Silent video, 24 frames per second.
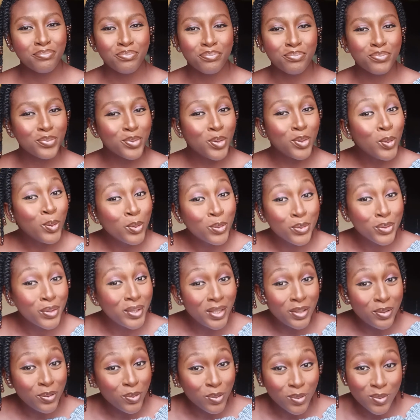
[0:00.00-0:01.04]
who really
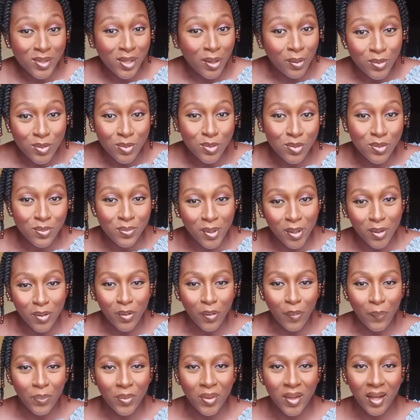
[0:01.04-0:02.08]
knows how to do makeup
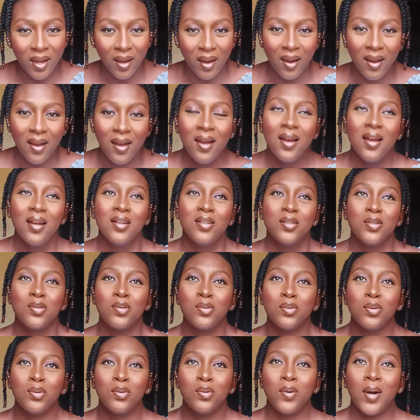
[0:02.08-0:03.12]
there?
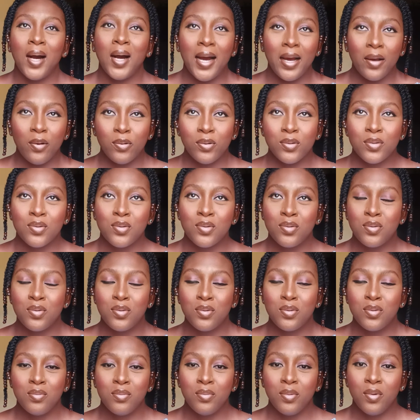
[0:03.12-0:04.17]
So I was
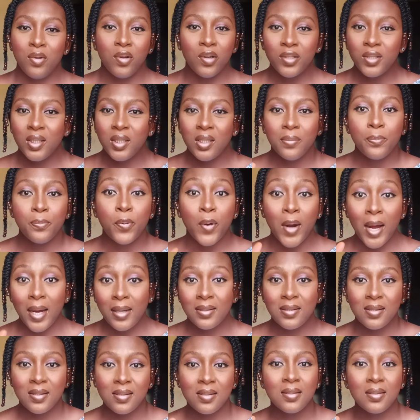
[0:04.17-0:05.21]
learning,
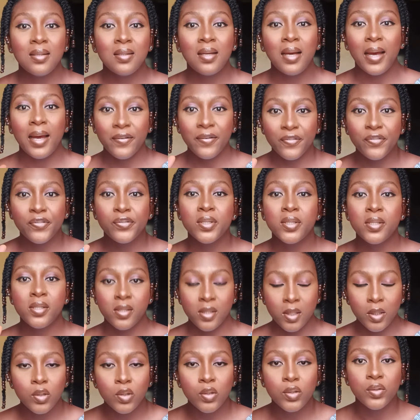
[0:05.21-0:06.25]
practicing every
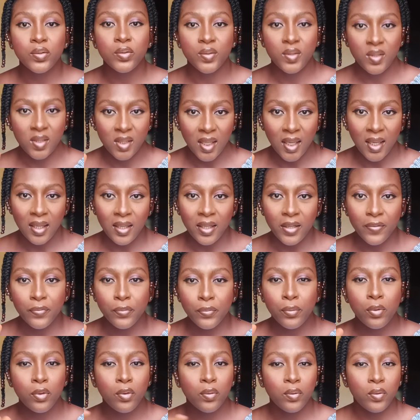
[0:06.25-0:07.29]
single day, even
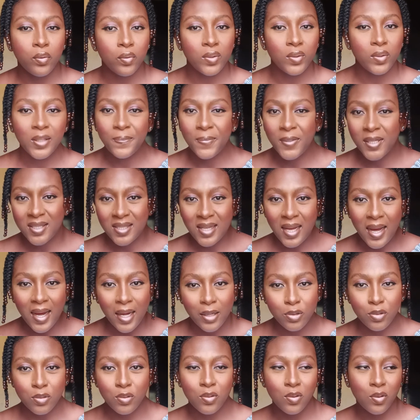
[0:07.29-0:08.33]
though the only place I had to
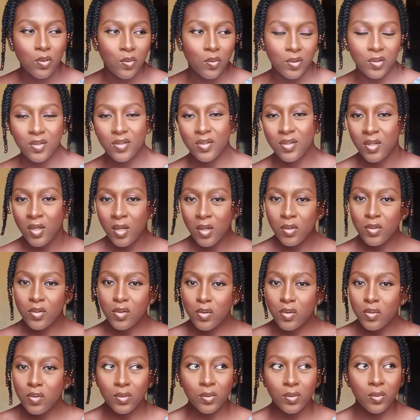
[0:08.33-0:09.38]
go was
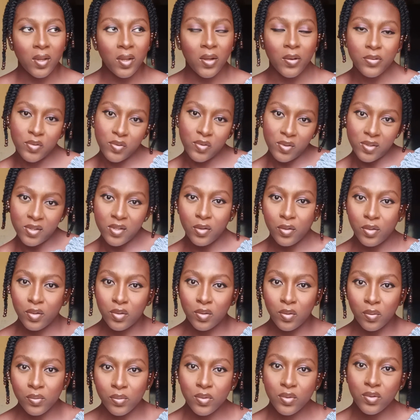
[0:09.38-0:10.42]
school. That was just a
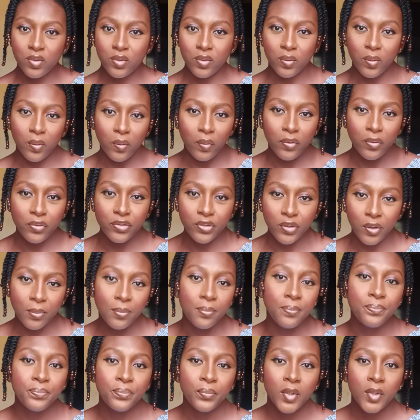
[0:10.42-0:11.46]
stone's throw from
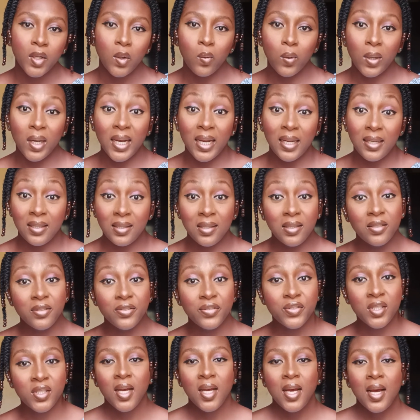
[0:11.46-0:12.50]
where I lived.
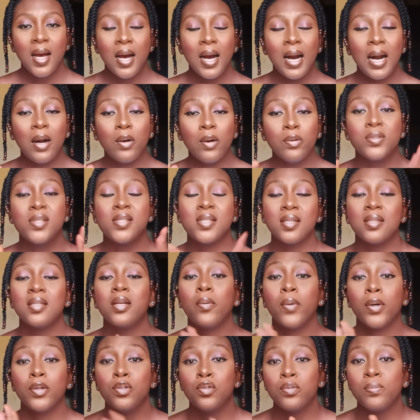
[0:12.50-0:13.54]
I would sit down
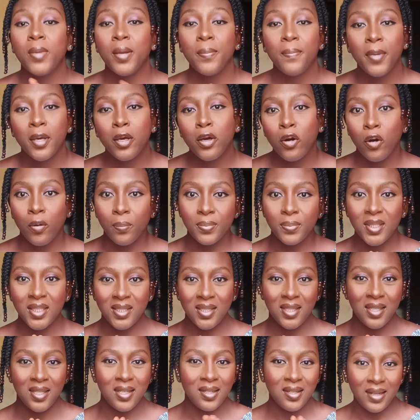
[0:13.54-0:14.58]
and do my makeup,
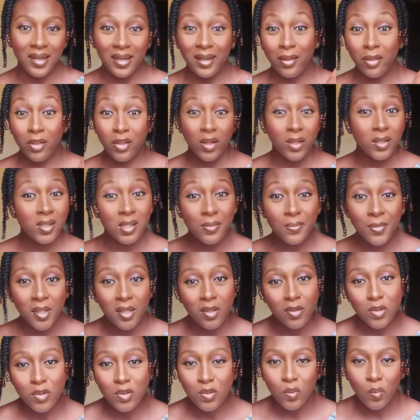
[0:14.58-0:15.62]
dedicate like 30
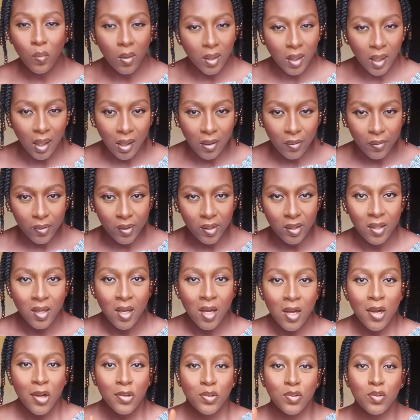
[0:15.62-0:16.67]
minutes to 1 hour
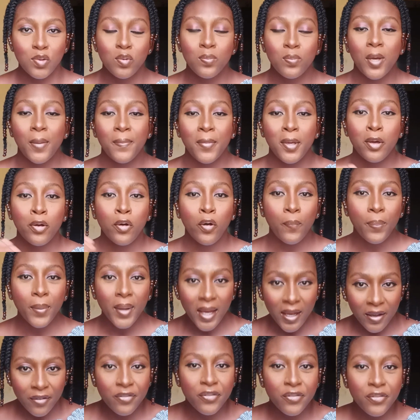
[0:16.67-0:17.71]
to do my makeup
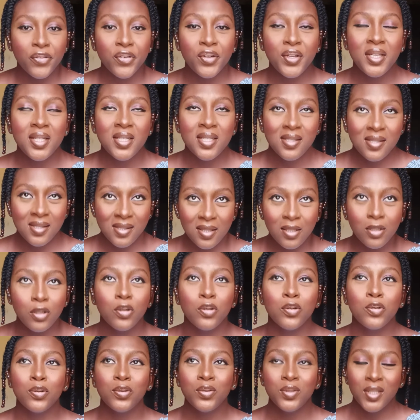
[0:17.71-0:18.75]
every
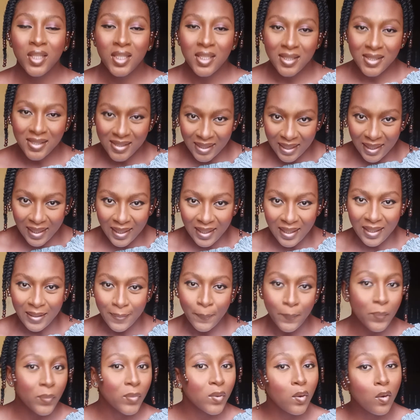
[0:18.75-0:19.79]
single day,
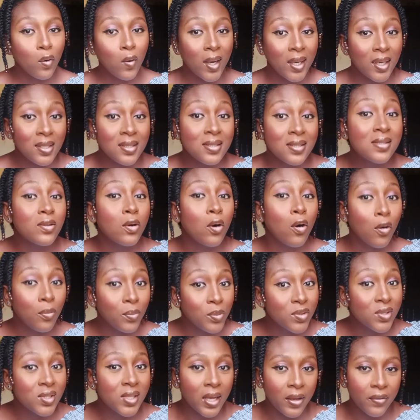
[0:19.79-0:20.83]
or at least
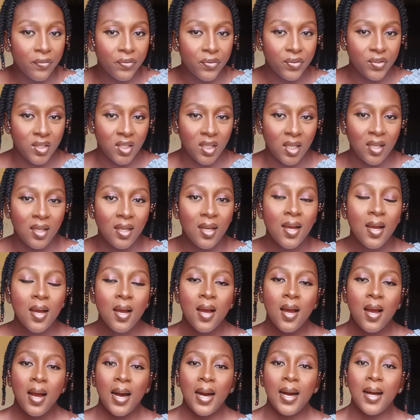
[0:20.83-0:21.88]
almost every day.
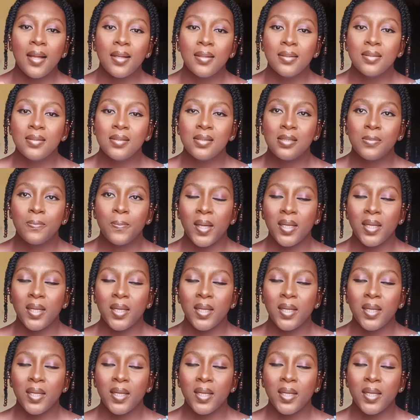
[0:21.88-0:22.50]
And by the